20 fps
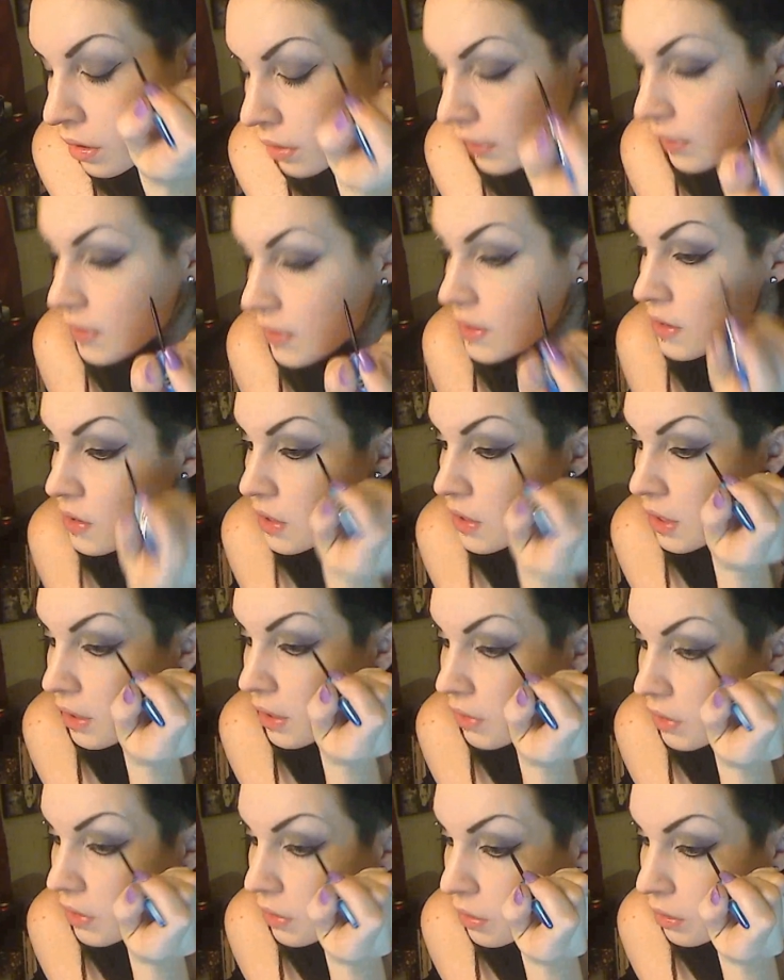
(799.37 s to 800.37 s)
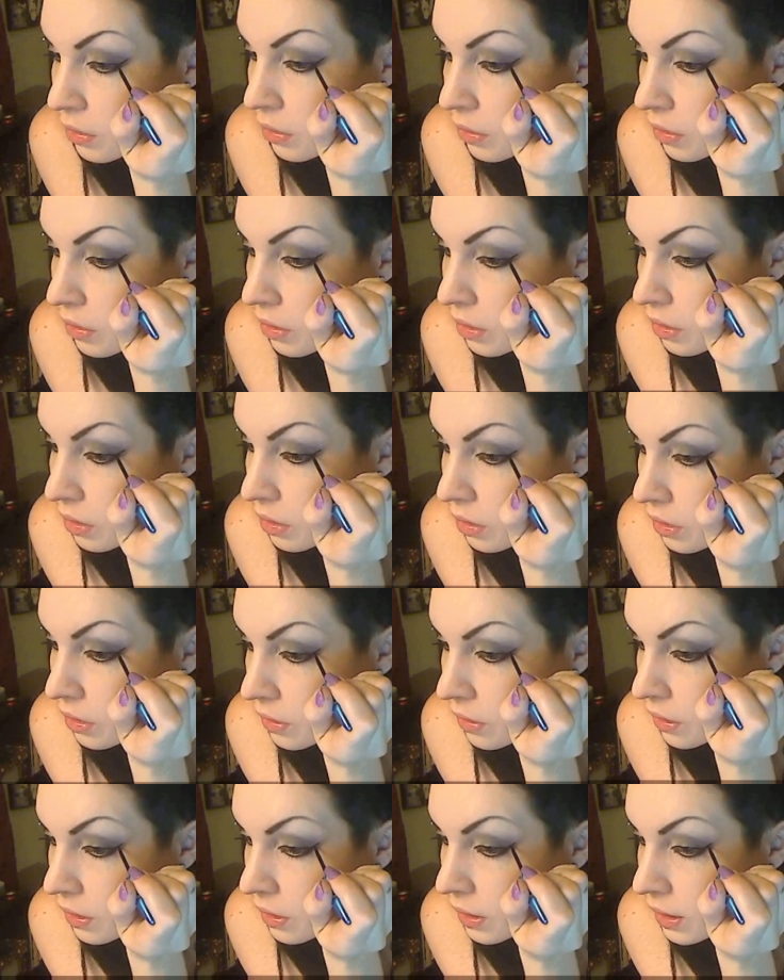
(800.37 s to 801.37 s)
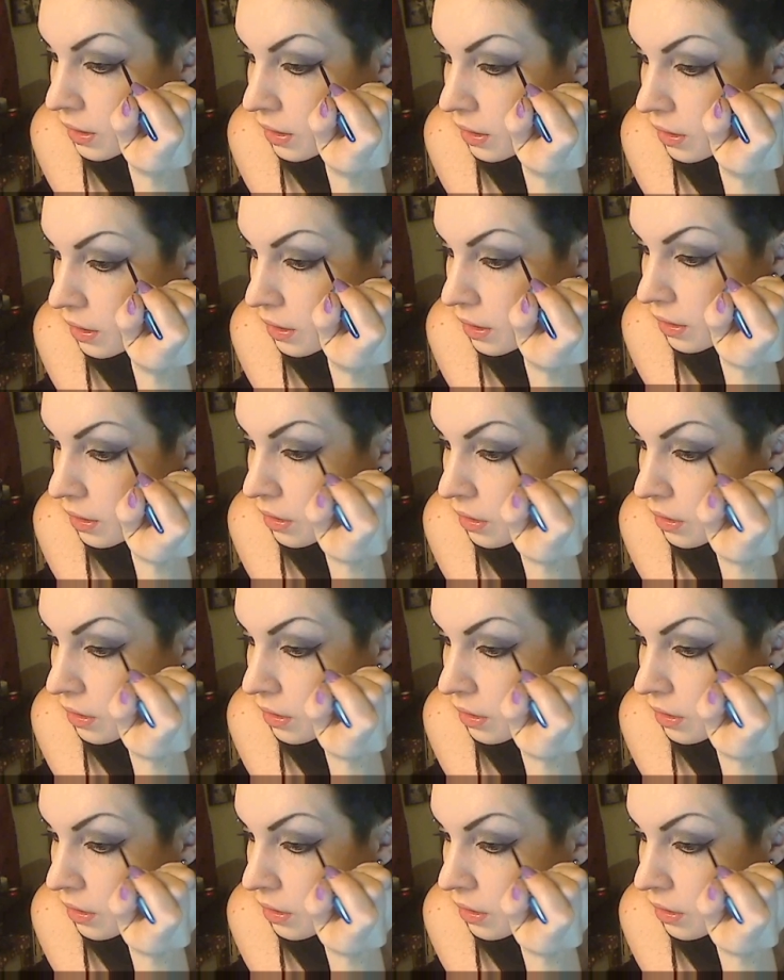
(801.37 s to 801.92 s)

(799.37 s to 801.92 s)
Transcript: this is usually how I do the line. I like